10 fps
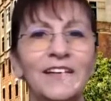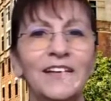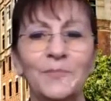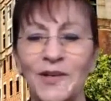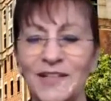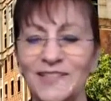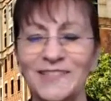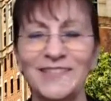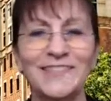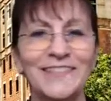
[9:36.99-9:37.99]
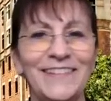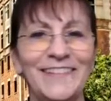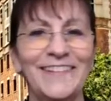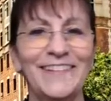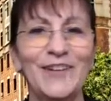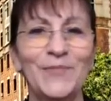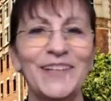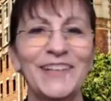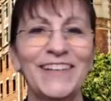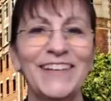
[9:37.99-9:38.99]
and practices, and I hope
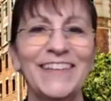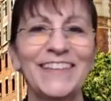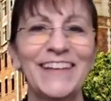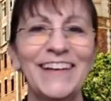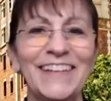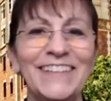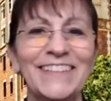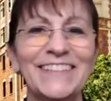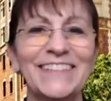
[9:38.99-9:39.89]
that